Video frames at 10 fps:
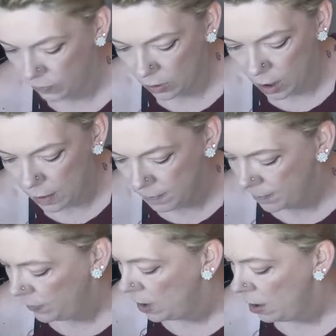Okay,
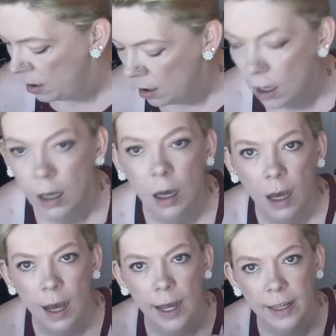
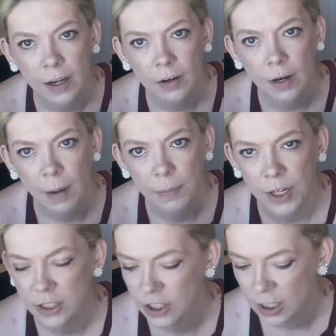highlighter,
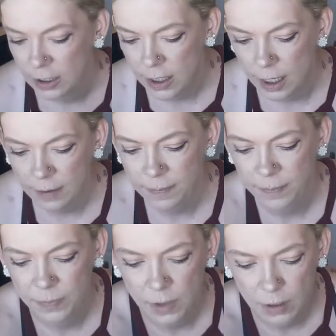blush, done.
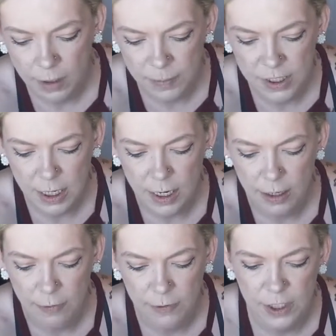Lip
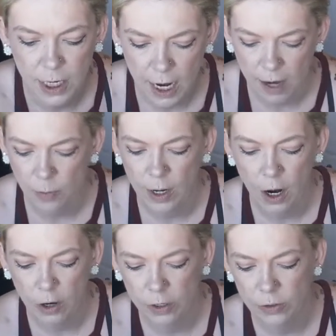stuff. Today we
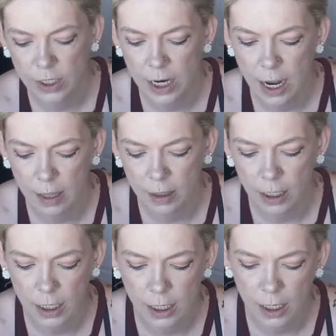are using
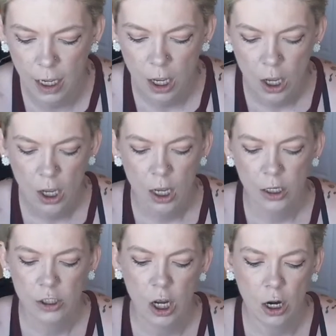the
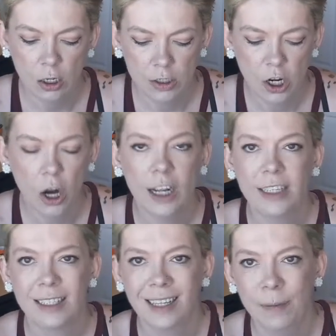Tarte
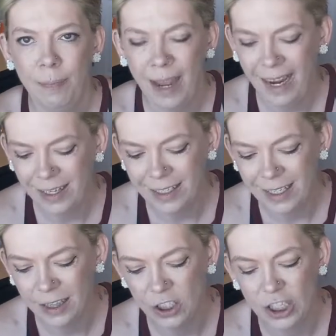Tarteist Lip Paint
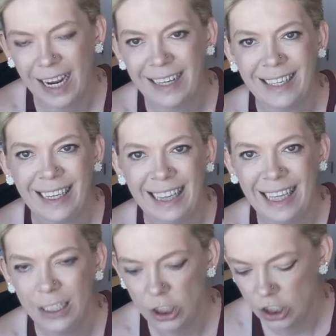in the shade
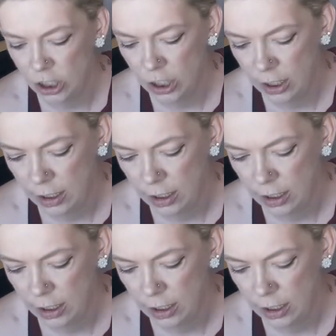Delish.